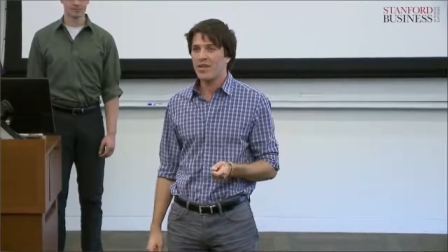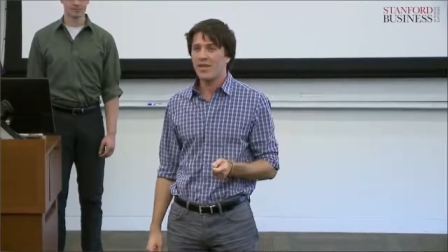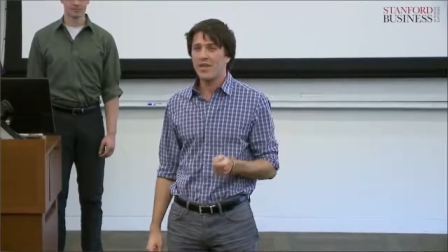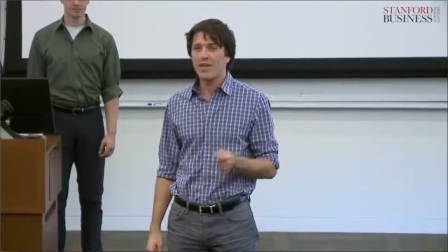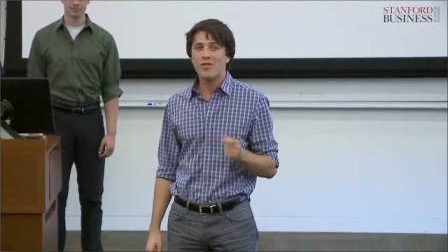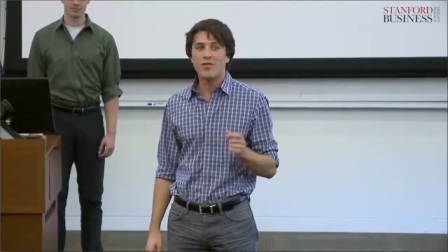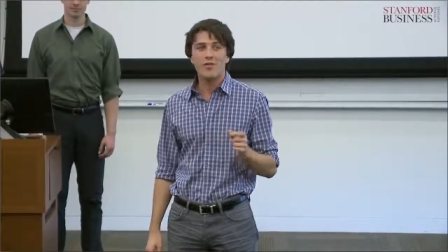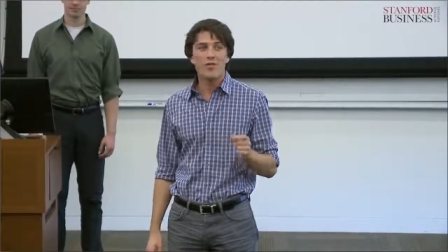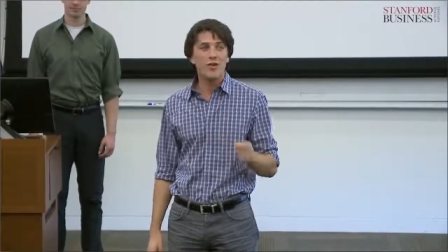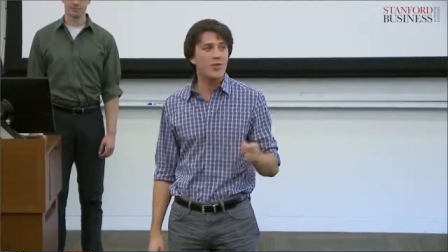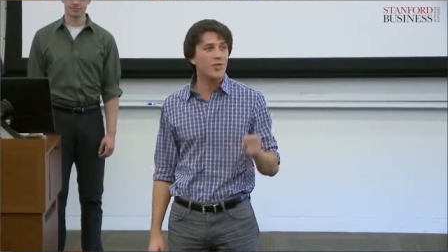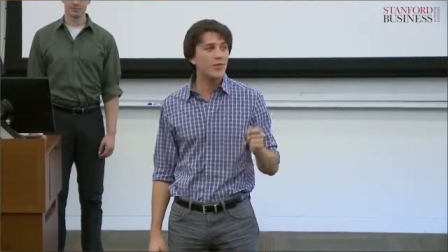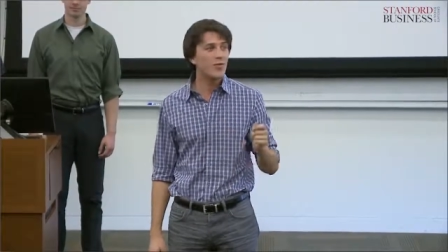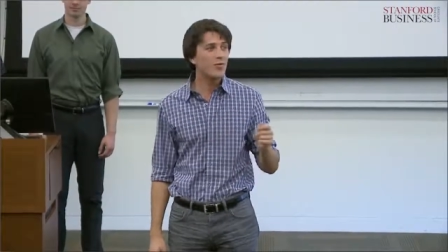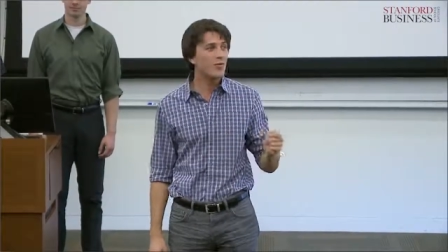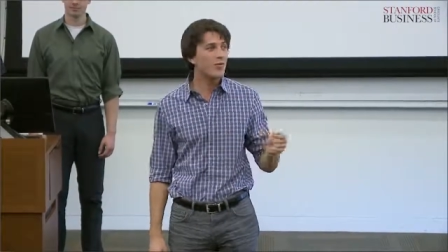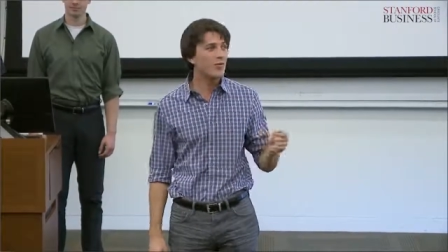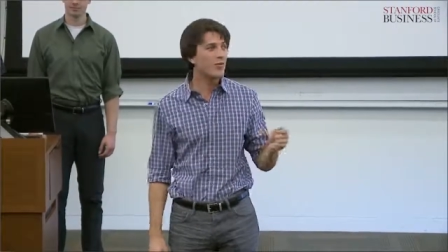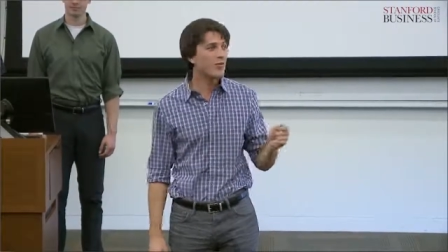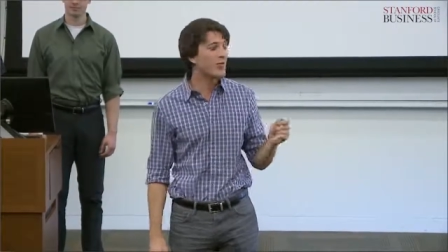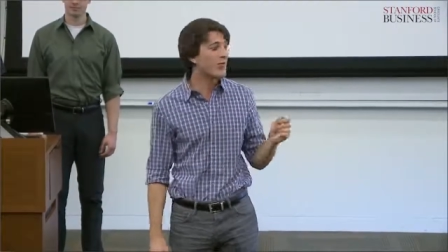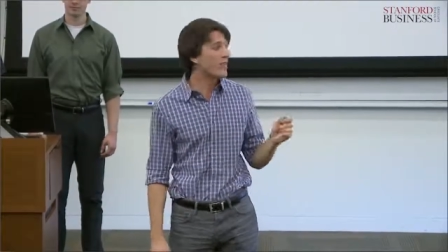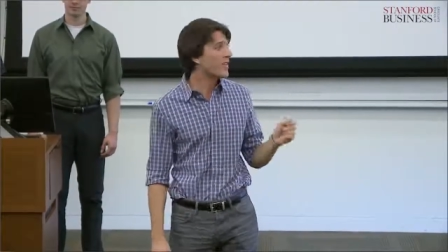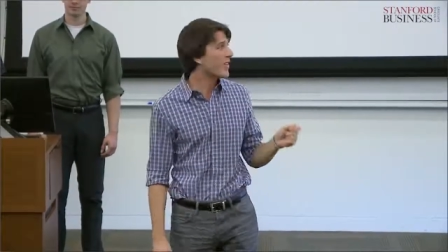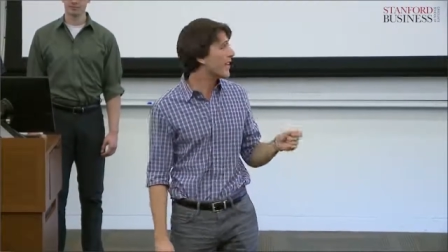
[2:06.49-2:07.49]
If we
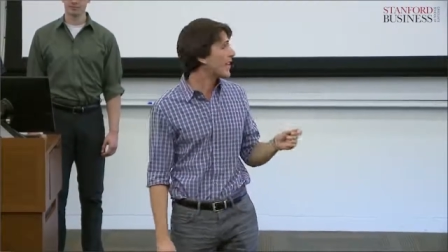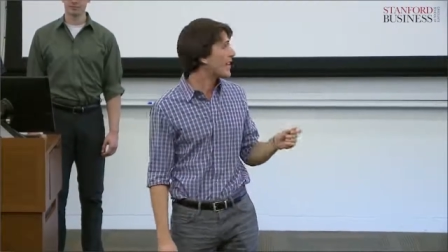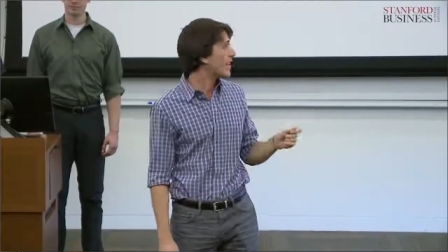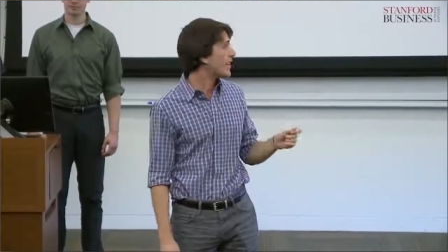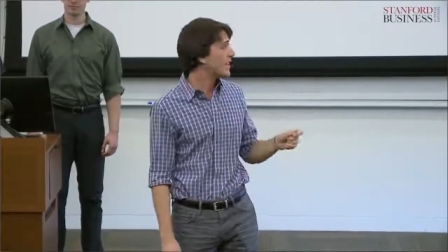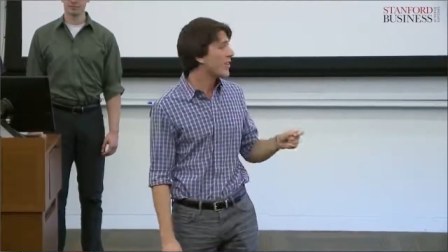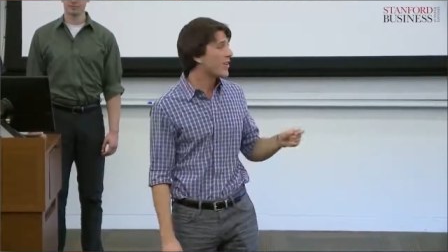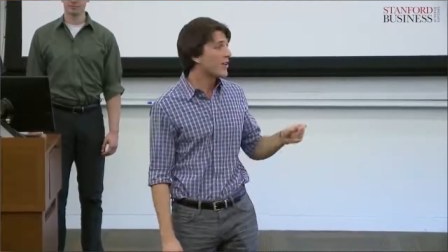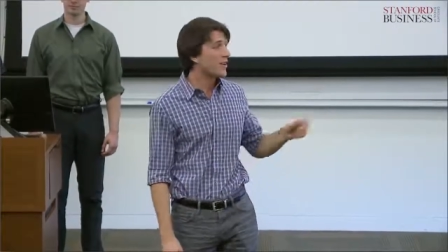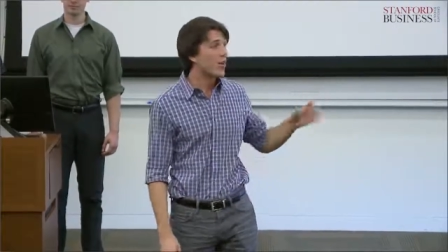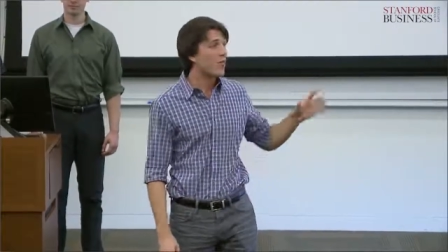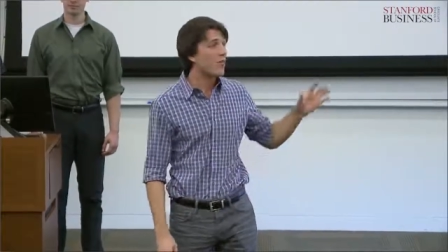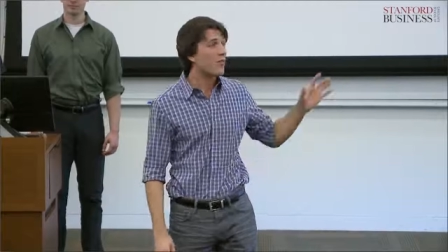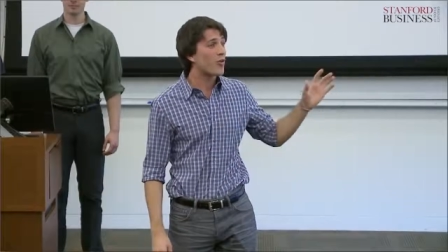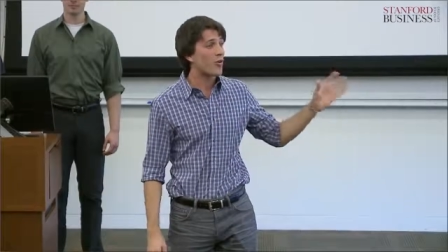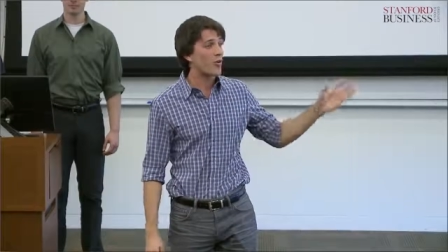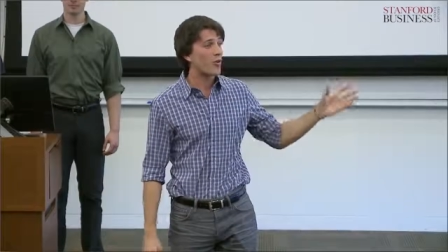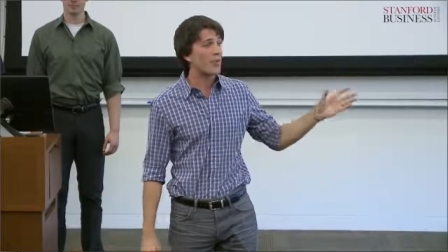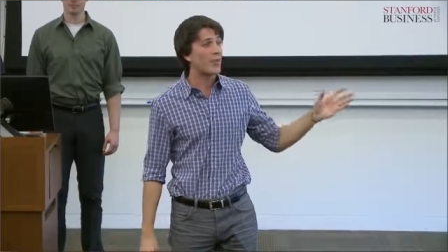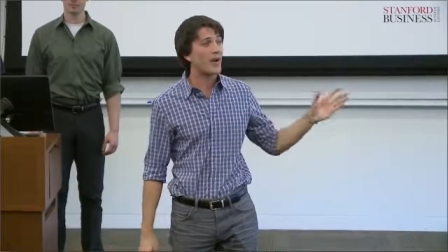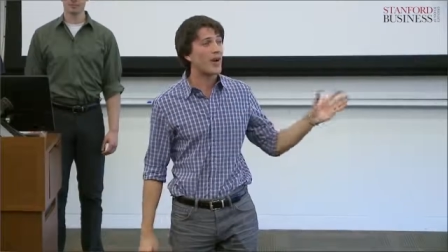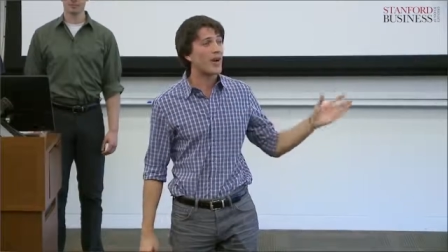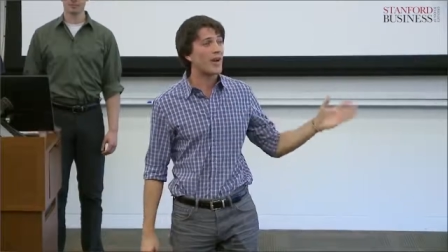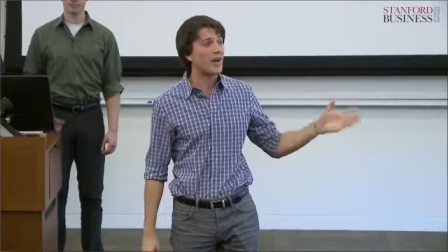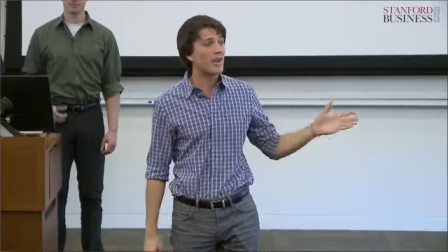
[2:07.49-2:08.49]
lose sight of what our
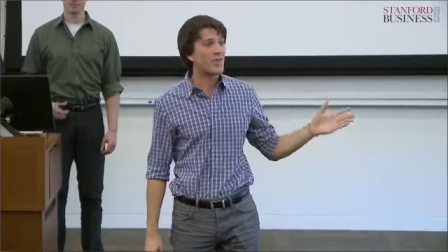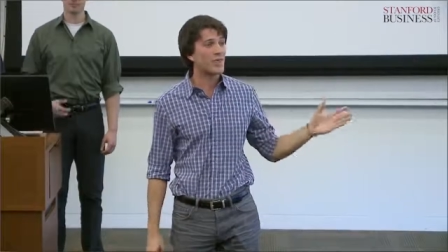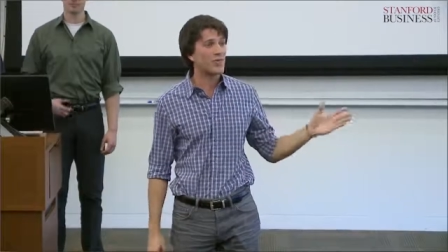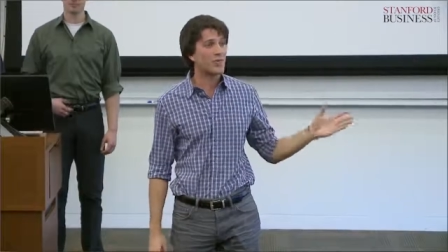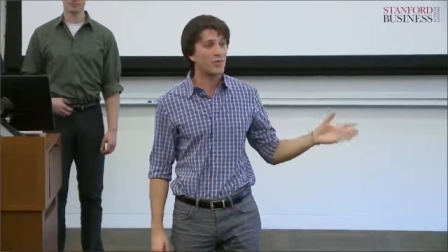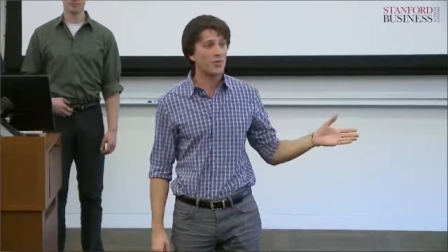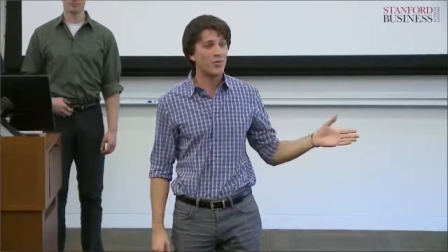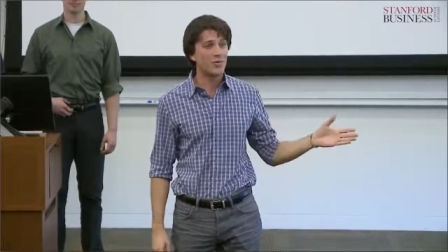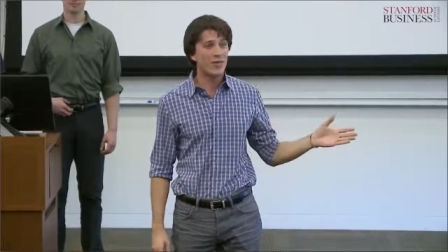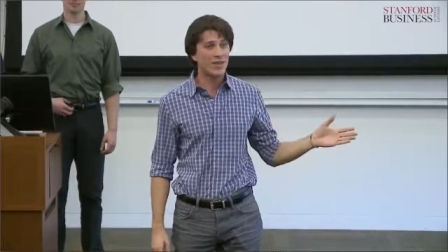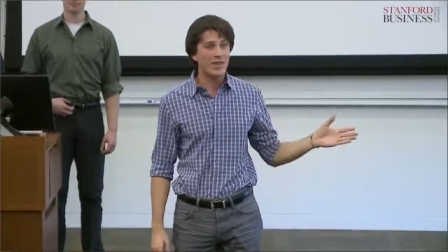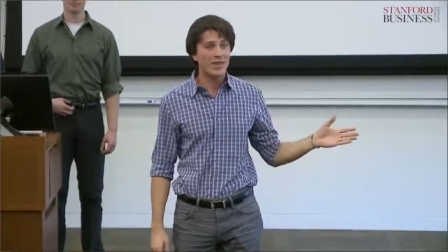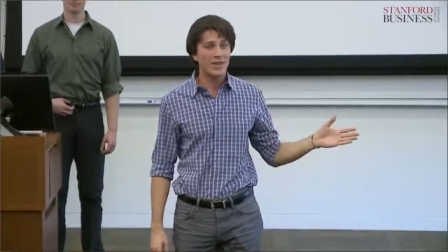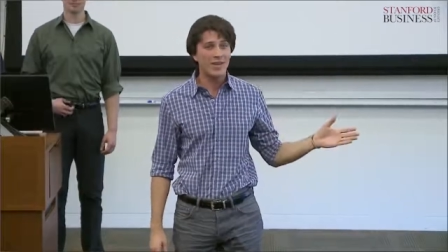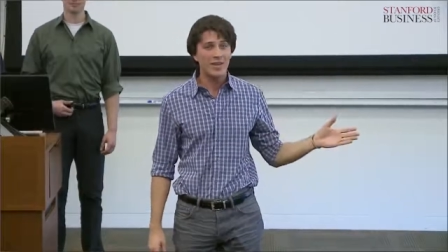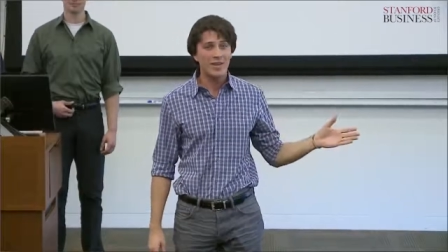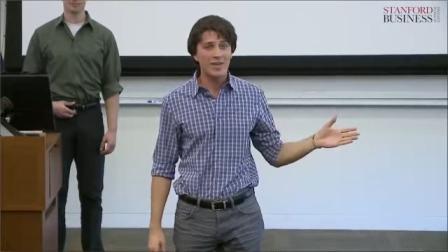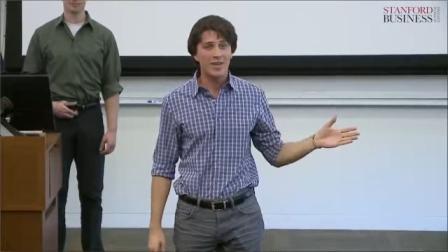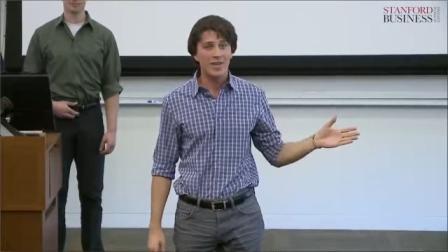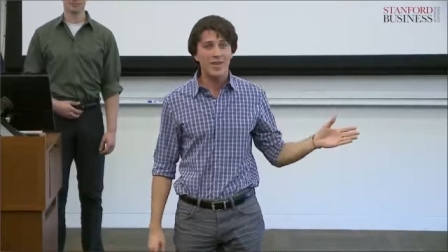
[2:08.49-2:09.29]
body is doing,